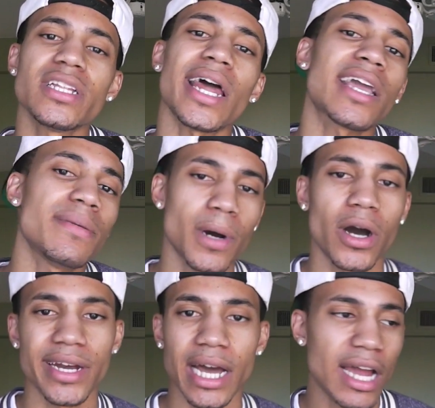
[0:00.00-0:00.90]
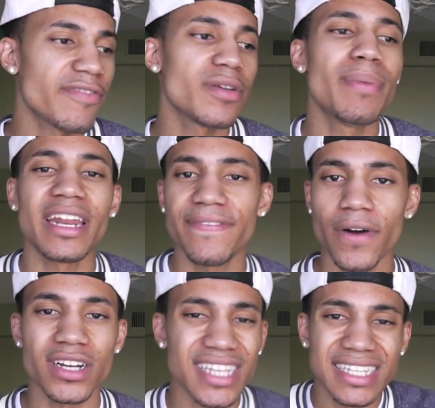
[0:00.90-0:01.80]
Like, come on now. Everybody
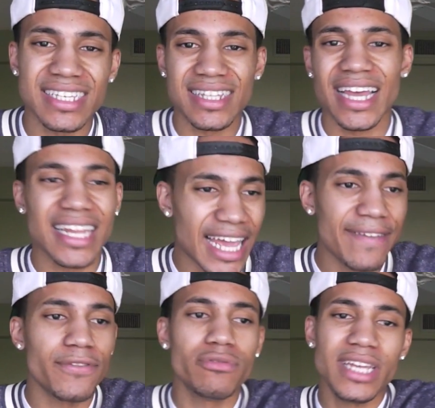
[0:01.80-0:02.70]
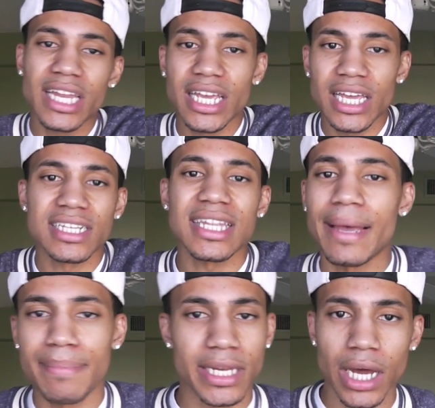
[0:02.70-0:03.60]
farts. That's the thing. Like, if you did it, just
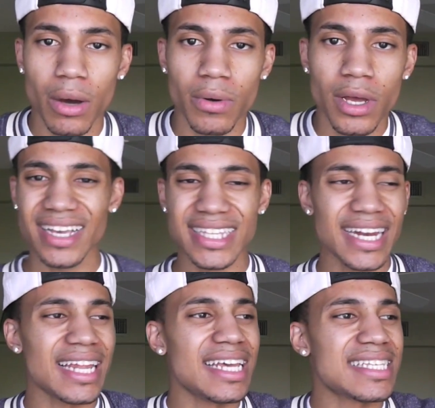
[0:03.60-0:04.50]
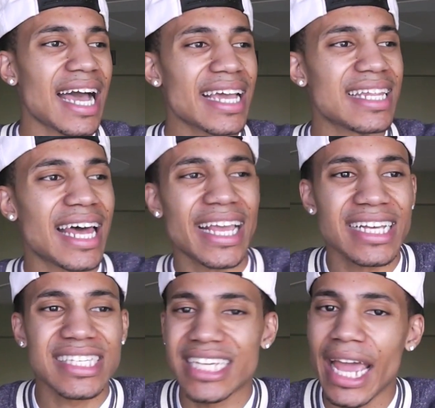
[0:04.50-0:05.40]
let me know. Because then at least I can, like,
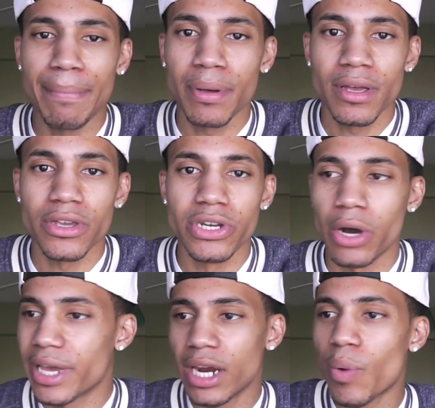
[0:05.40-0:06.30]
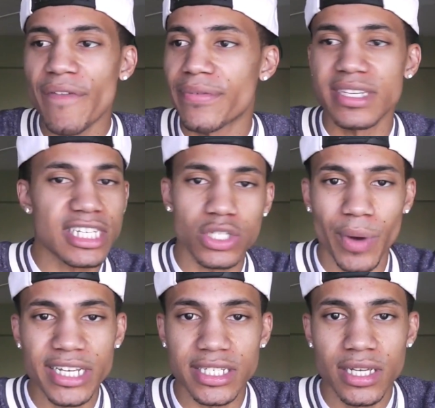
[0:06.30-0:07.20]
escape. You know, get away from the
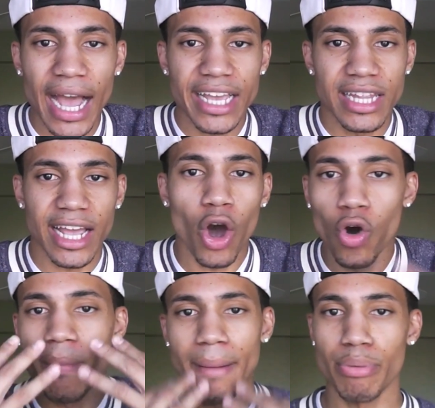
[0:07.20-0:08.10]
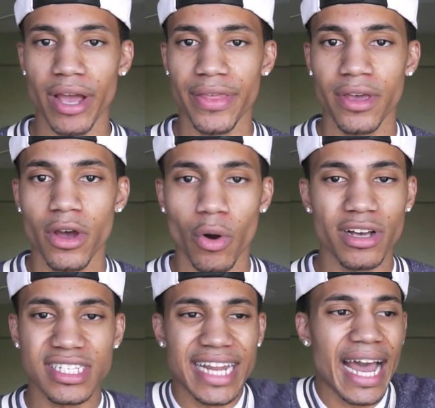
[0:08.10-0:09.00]
situation. I can, like, hold my breath. Or
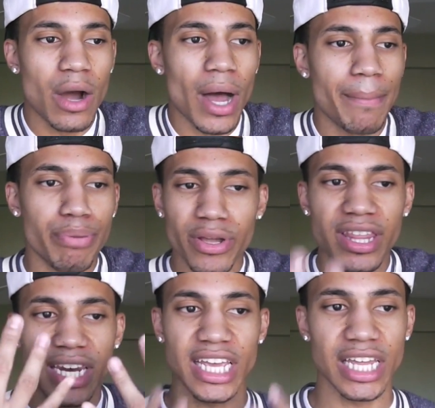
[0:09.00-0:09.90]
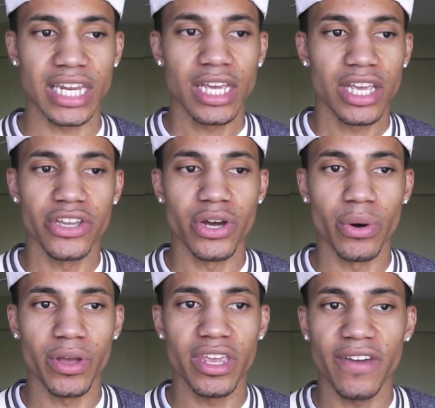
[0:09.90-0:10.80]
else now I'm breathing in, you
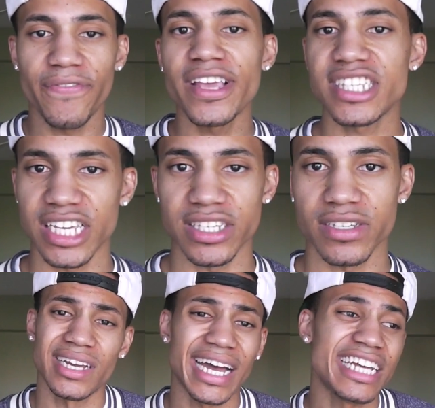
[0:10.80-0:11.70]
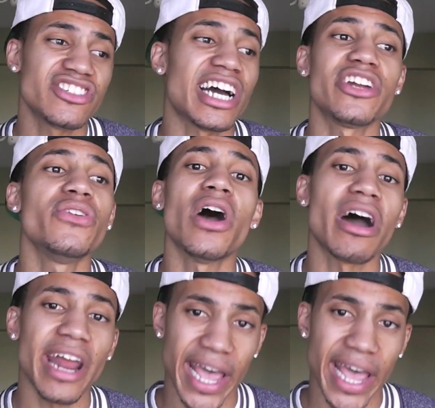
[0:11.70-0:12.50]
know, your feces. And I ain't trying to do all